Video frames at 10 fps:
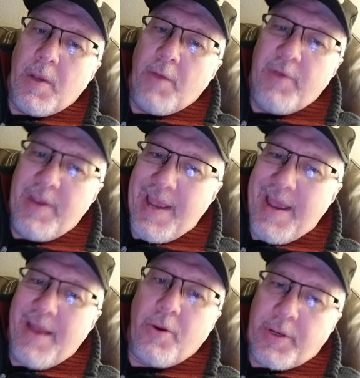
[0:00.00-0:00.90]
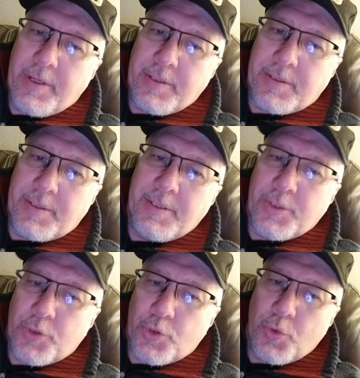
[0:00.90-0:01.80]
Every anarchist
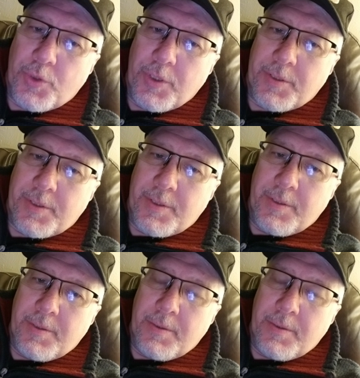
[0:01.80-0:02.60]
is a socialist.